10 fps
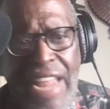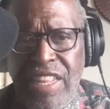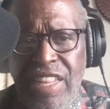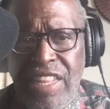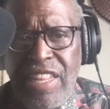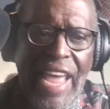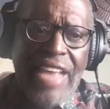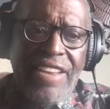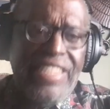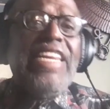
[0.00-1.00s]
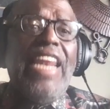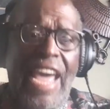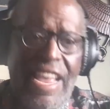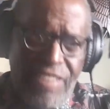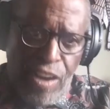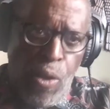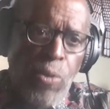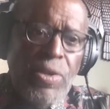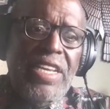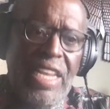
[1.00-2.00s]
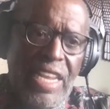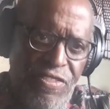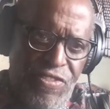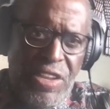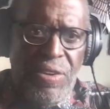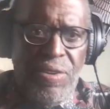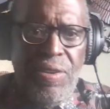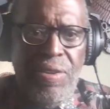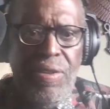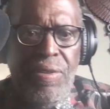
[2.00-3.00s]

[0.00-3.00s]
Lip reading: of that didn't last long in the field.